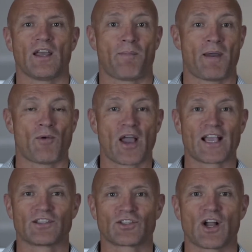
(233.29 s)
about my
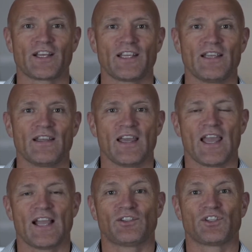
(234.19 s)
anxiety
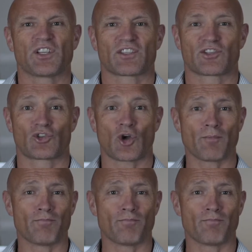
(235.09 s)
and to just stop